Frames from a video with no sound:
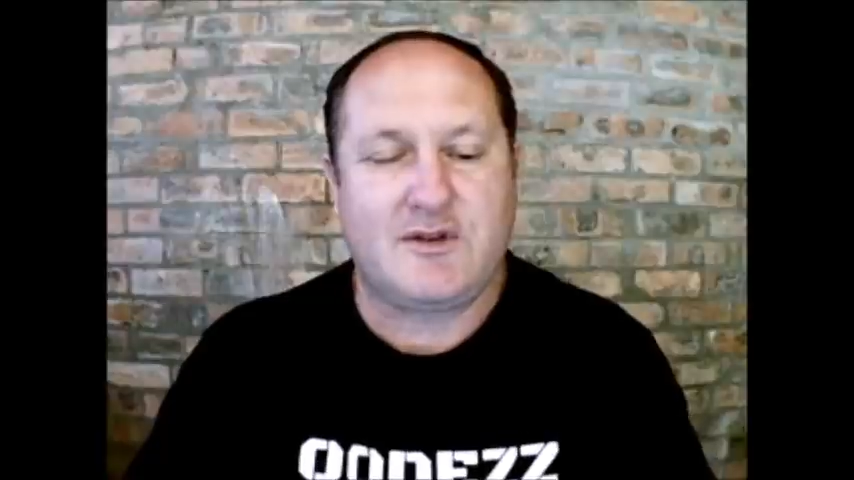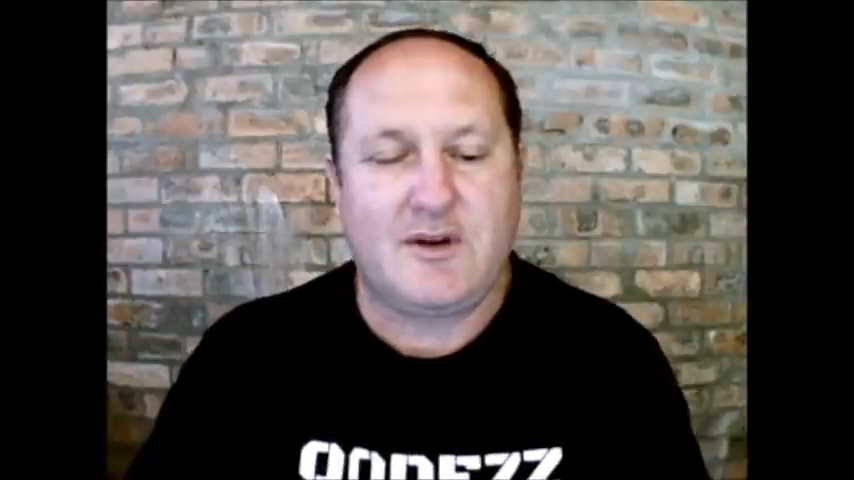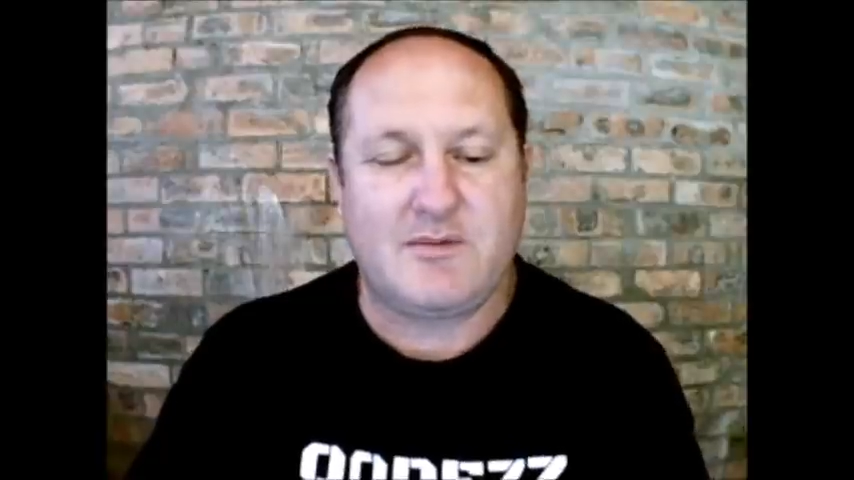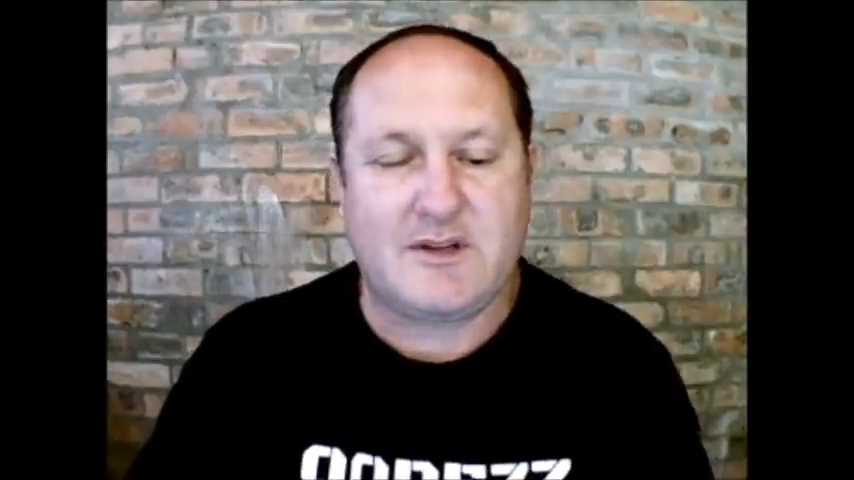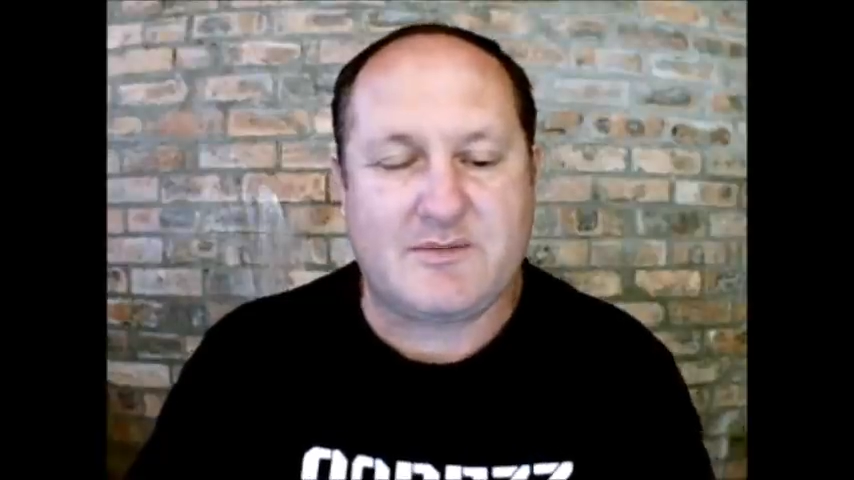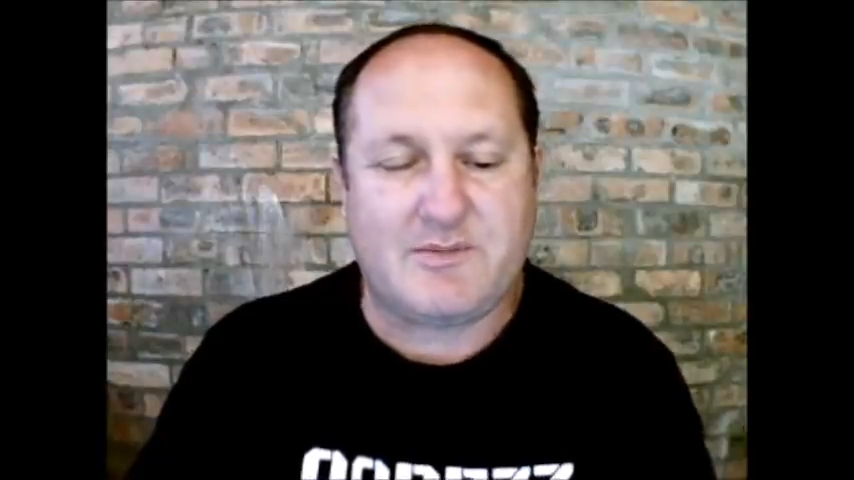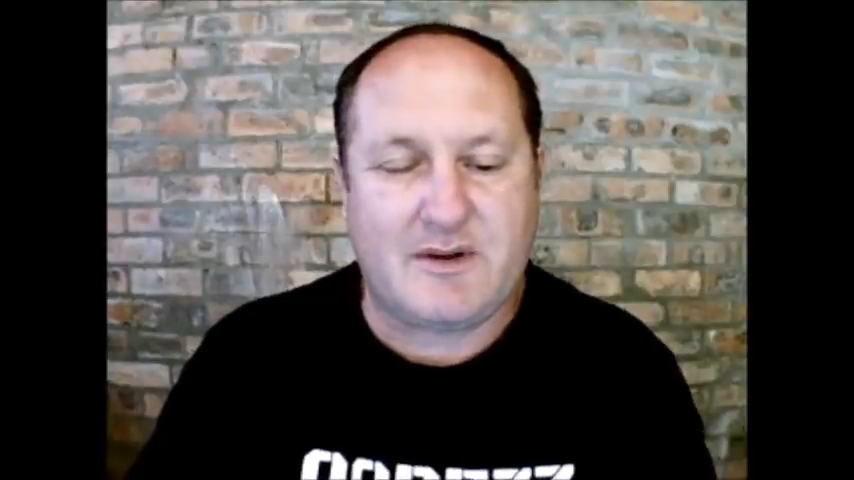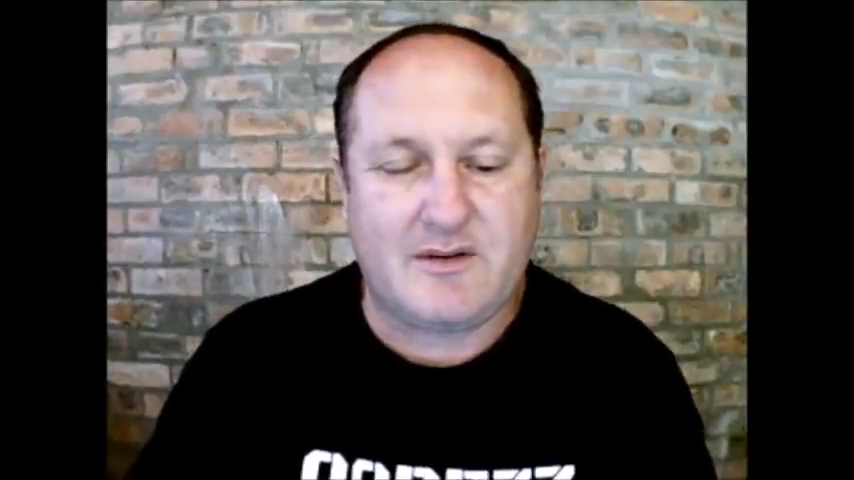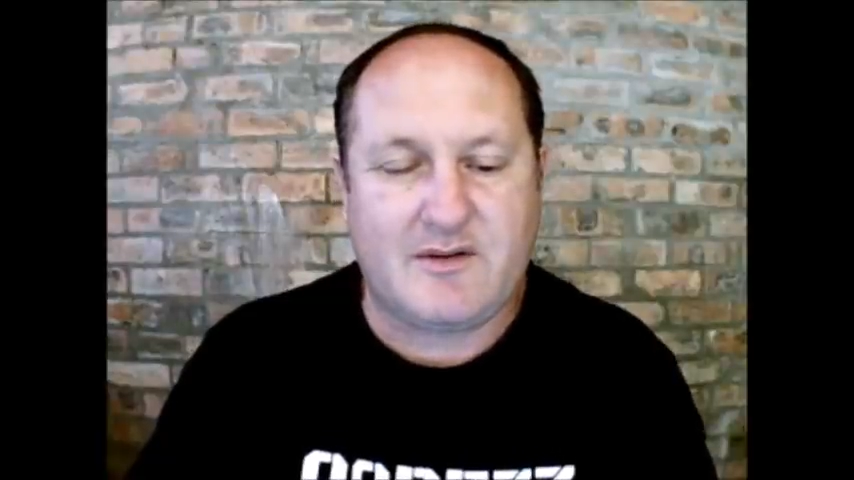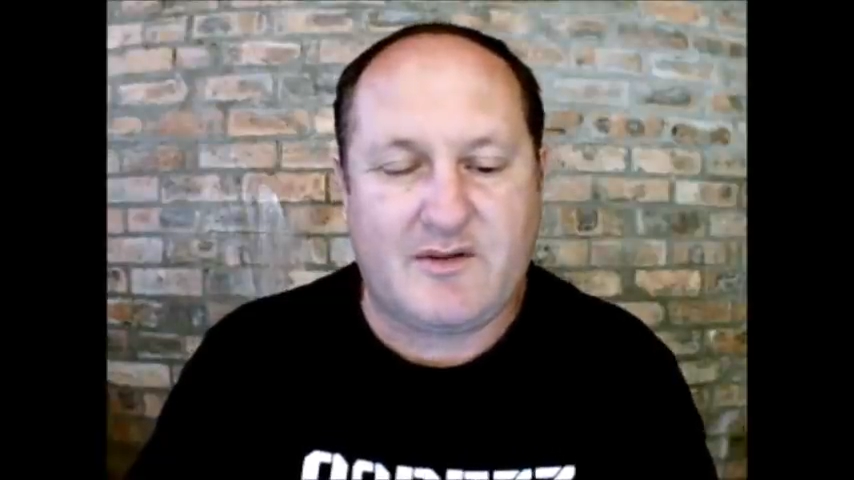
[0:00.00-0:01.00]
to limit the spread
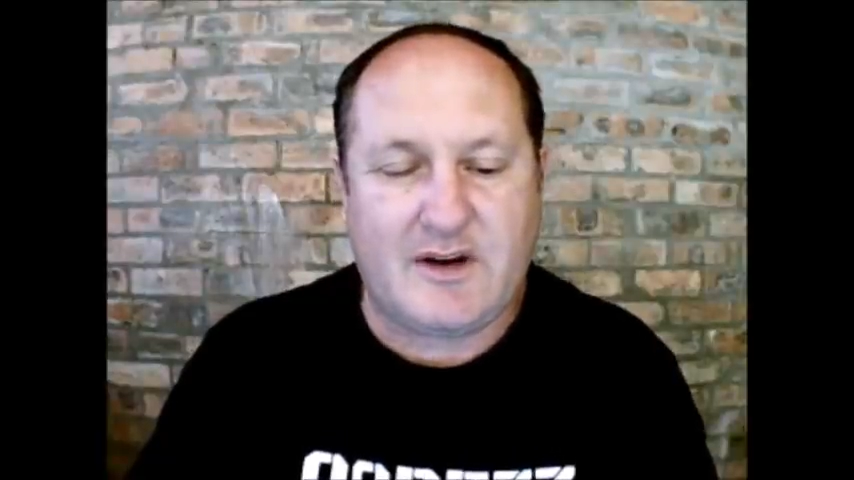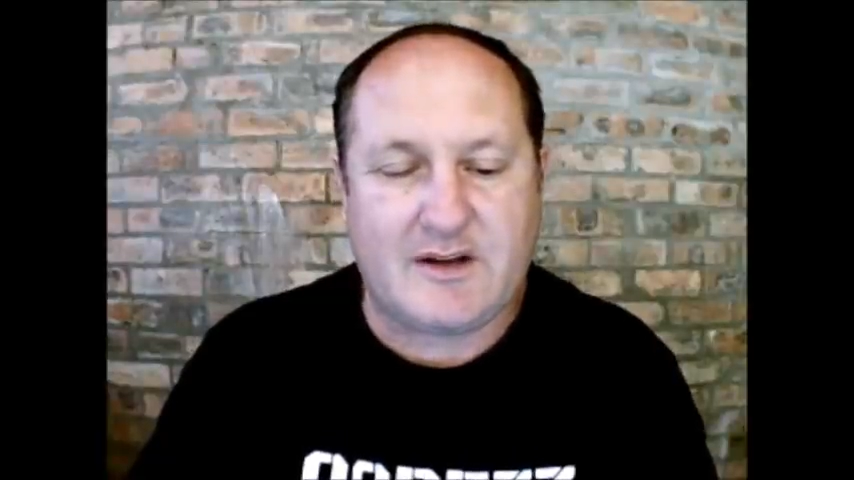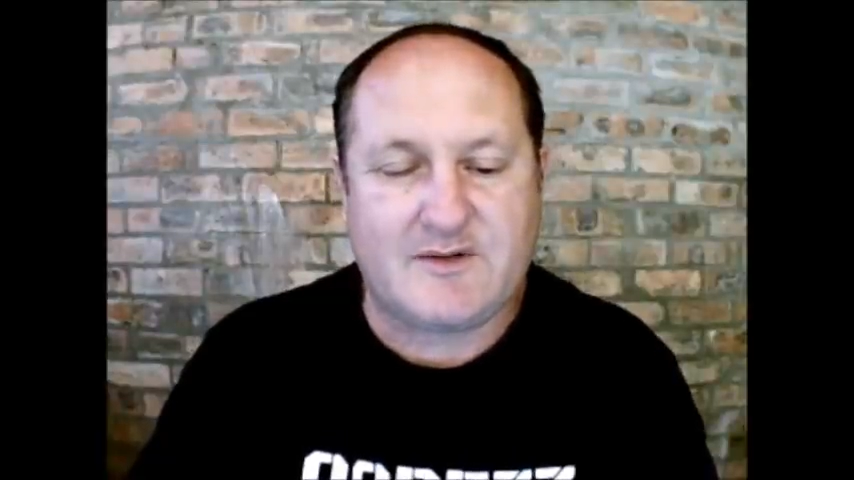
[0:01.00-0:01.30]
of the virus